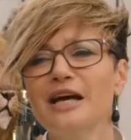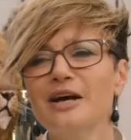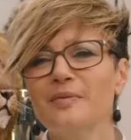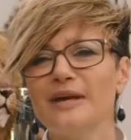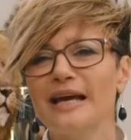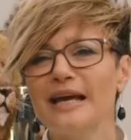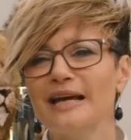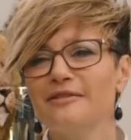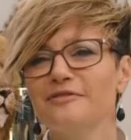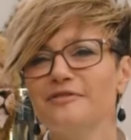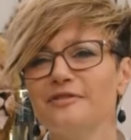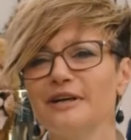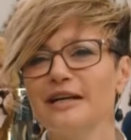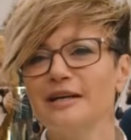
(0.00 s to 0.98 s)
We
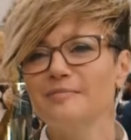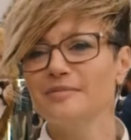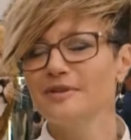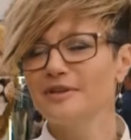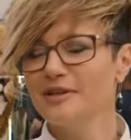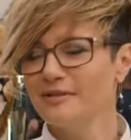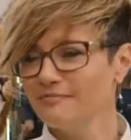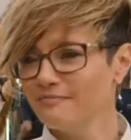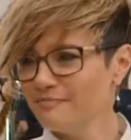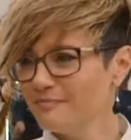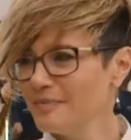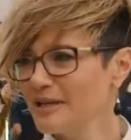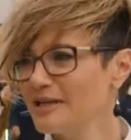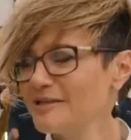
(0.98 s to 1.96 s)
have the
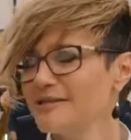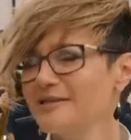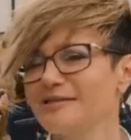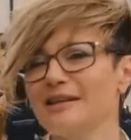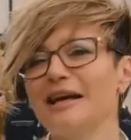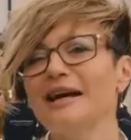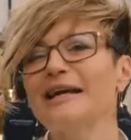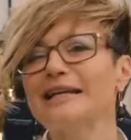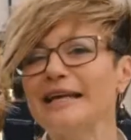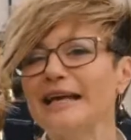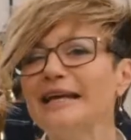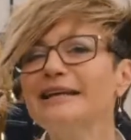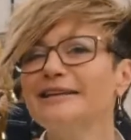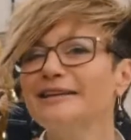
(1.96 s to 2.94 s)
biggest lion
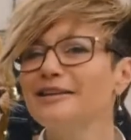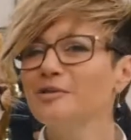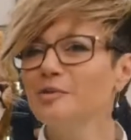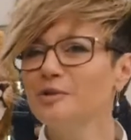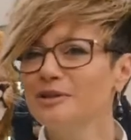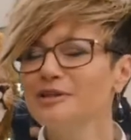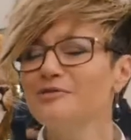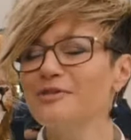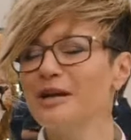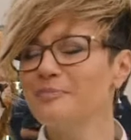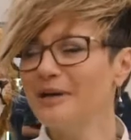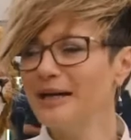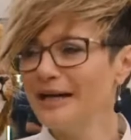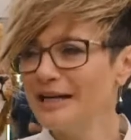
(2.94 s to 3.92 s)
cake in the world
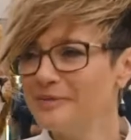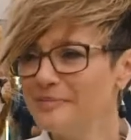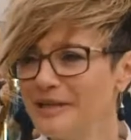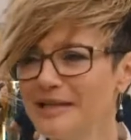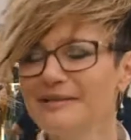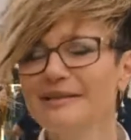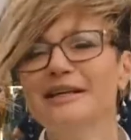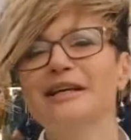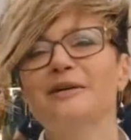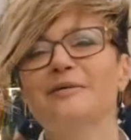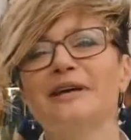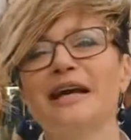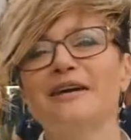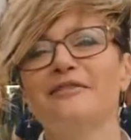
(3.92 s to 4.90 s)
right behind me.
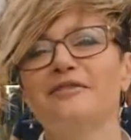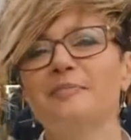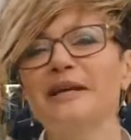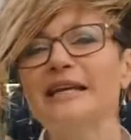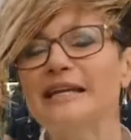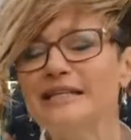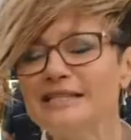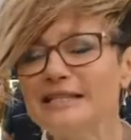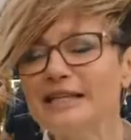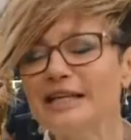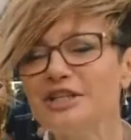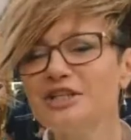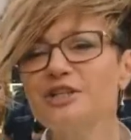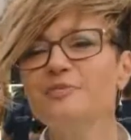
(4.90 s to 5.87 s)
We have a big
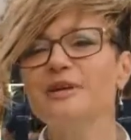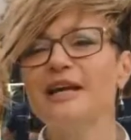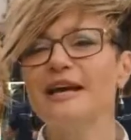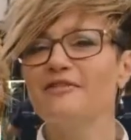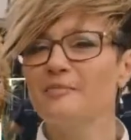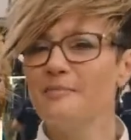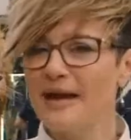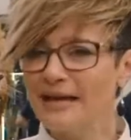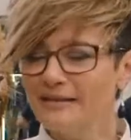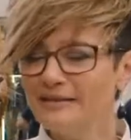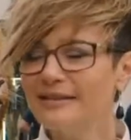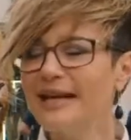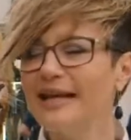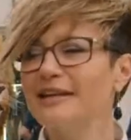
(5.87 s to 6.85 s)
installation. We have a
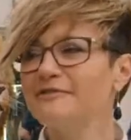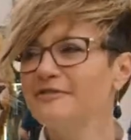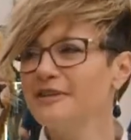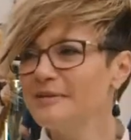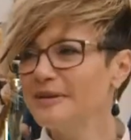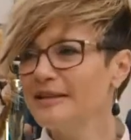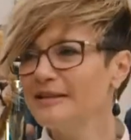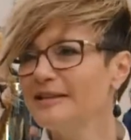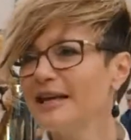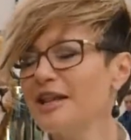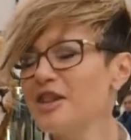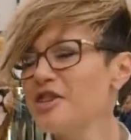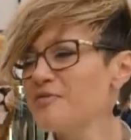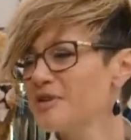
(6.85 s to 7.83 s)
male and a female
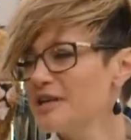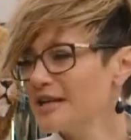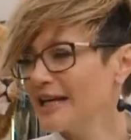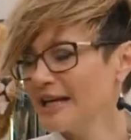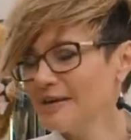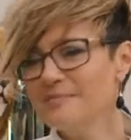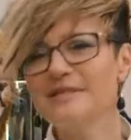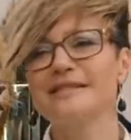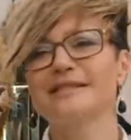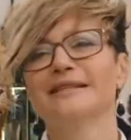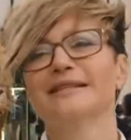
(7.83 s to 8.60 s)
and 3 cubs.